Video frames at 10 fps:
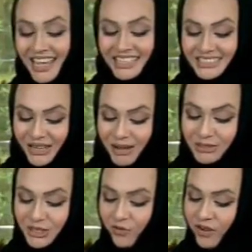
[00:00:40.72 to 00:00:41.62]
So now,
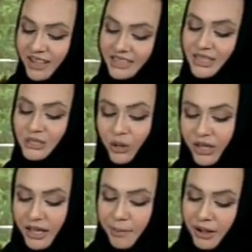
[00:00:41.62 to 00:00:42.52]
Mr. Fahad,
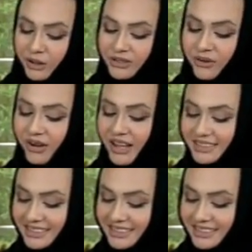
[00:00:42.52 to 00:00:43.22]
talking about the Riyadh